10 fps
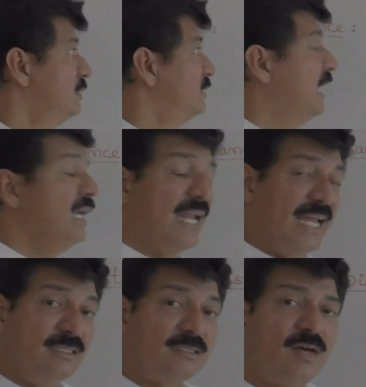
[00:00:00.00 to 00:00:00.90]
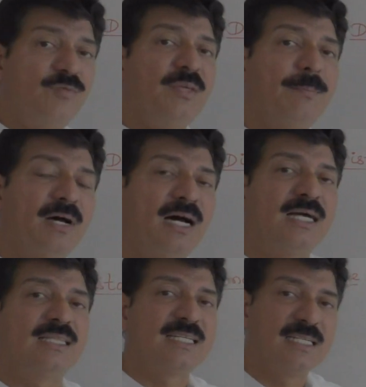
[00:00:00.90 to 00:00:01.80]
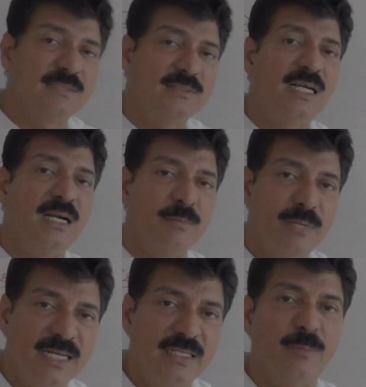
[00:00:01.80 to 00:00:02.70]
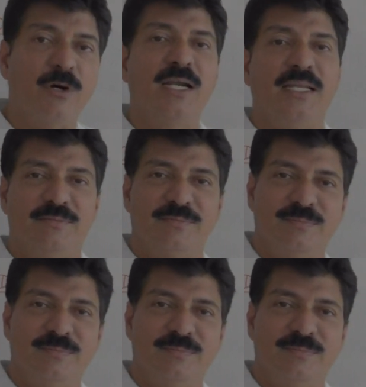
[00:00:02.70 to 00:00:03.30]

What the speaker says: the length of the path covered by the body